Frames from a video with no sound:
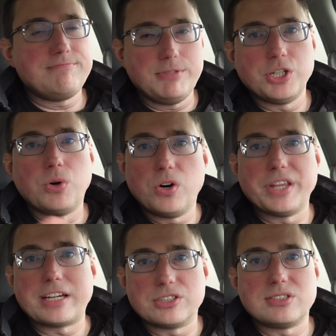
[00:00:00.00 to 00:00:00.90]
you know, all
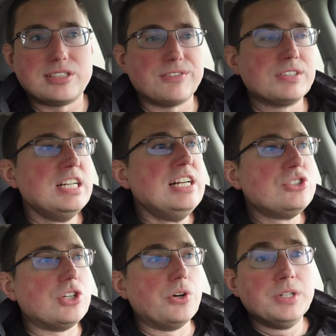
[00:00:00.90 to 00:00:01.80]
that good stuff.
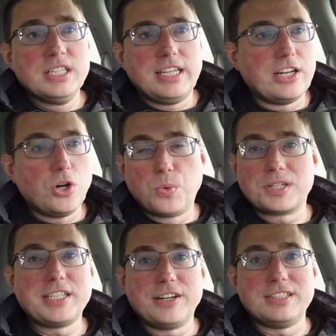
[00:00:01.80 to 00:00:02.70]
So it all
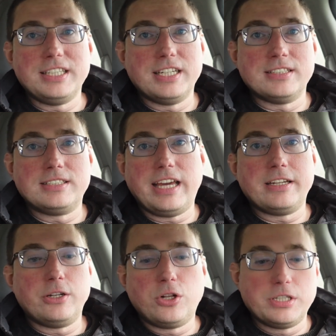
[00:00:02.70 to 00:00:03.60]
worked out in the end,
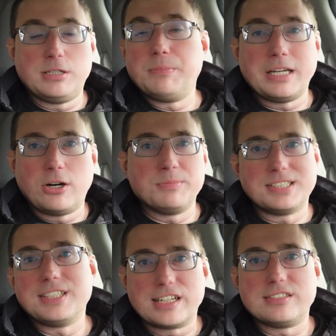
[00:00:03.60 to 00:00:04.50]
and it all ended up being almost
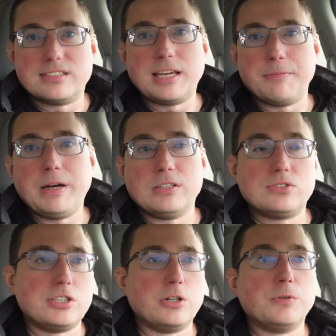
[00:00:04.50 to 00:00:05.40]
exactly the same amount.
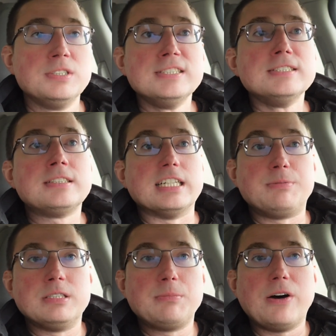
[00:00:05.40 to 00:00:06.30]
So I
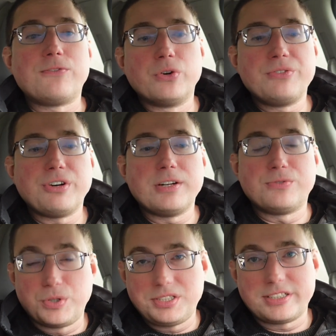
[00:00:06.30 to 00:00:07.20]
spent about $4,500 to
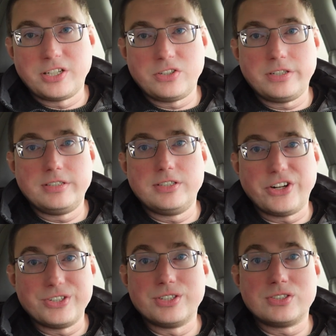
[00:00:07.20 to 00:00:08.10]

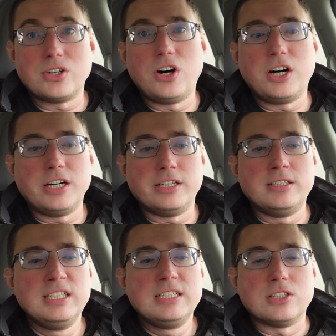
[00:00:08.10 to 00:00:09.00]
$4,600 on
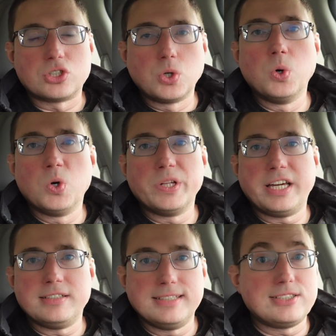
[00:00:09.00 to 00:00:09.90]
the school
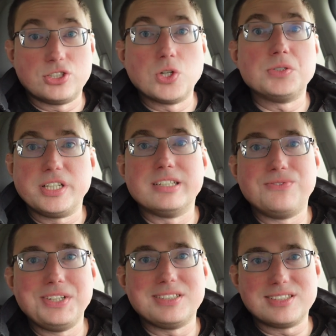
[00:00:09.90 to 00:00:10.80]
and its
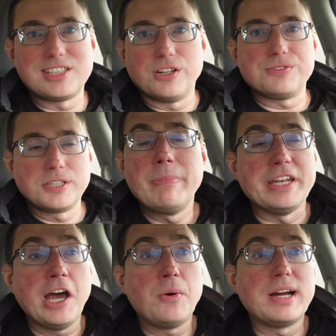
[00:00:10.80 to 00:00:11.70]
associated fees itself. But
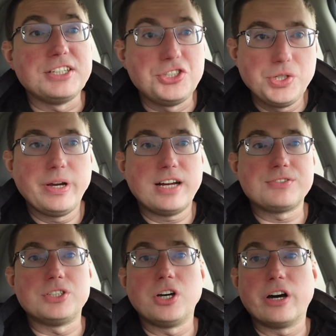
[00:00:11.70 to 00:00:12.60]
now I do have
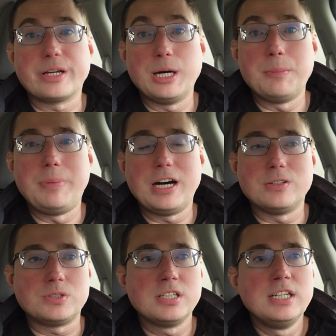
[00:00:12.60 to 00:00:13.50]
to talk
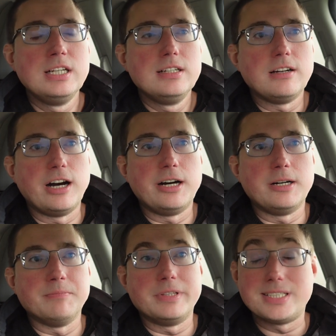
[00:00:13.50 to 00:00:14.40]
about
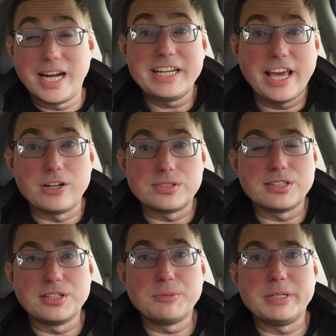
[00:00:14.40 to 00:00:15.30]
the tiny house
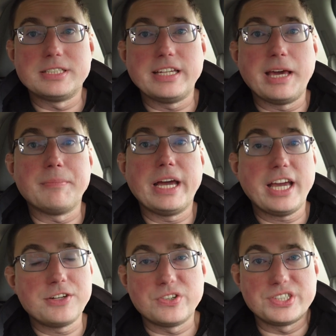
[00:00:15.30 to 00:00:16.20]
a little bit and my
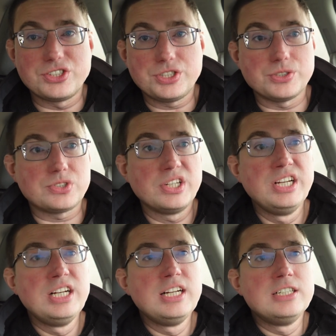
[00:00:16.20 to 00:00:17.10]
address issues.
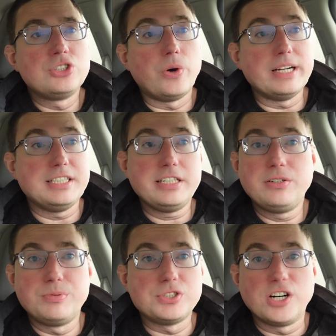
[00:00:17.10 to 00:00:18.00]
So I
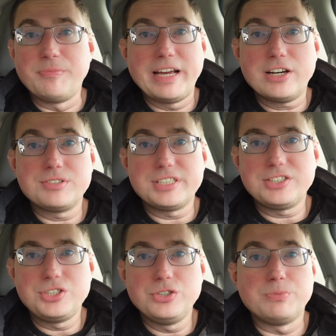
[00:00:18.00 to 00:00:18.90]
did resolve my address
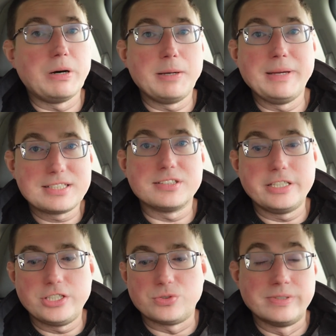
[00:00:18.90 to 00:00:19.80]
issues by
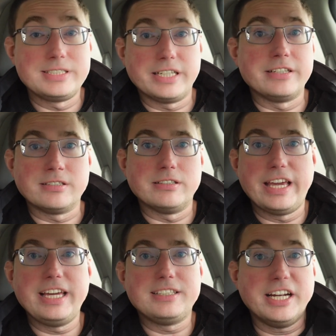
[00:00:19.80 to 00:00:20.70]
basically just renting
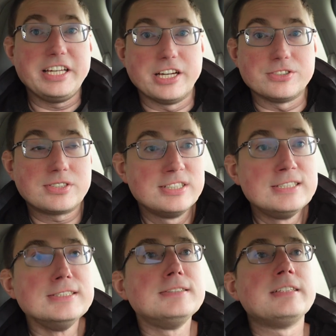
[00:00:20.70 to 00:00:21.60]
a tiny
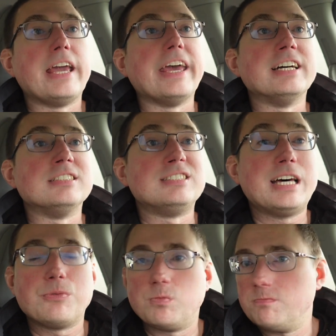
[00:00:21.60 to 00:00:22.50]
house. And
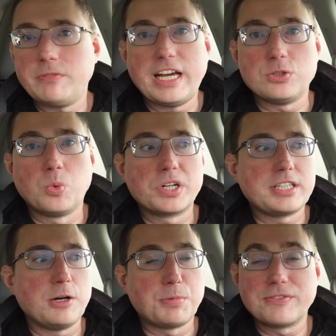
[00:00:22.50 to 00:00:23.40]
that has
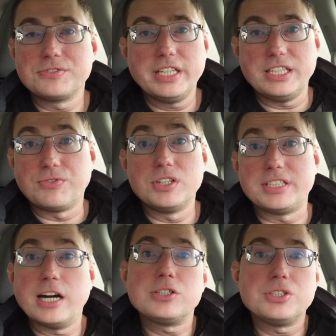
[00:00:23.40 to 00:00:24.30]
worked out perfectly as far as
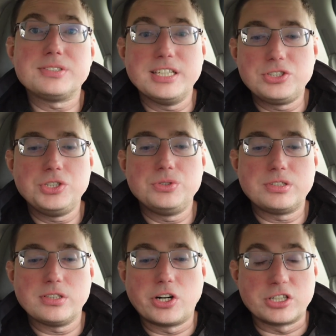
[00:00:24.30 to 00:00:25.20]
the address
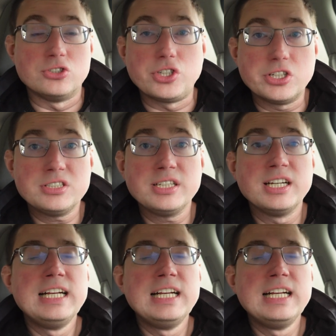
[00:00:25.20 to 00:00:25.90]
issues are concerned.